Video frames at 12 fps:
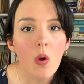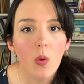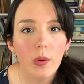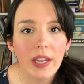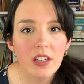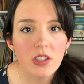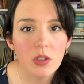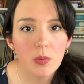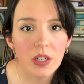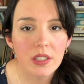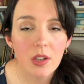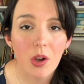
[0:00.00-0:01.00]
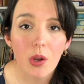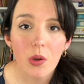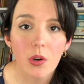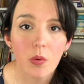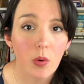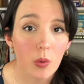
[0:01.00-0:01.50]
We do what is
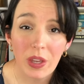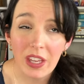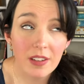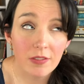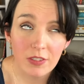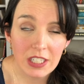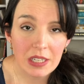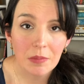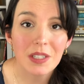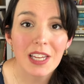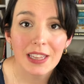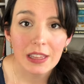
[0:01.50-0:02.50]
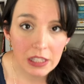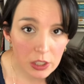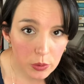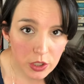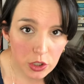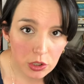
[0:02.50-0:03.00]
called what we've deemed
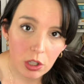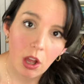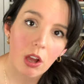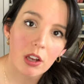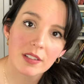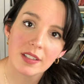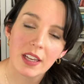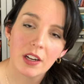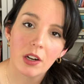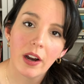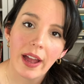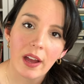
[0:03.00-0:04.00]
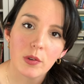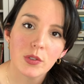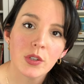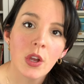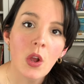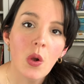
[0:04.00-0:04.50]
literature logs in our house